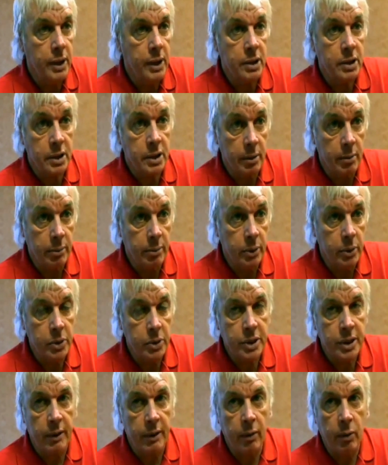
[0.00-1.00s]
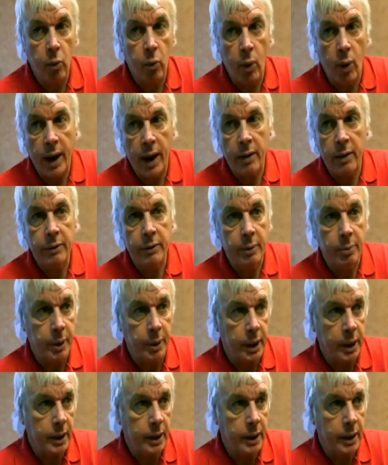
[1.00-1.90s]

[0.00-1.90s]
these symbols. They're aware of the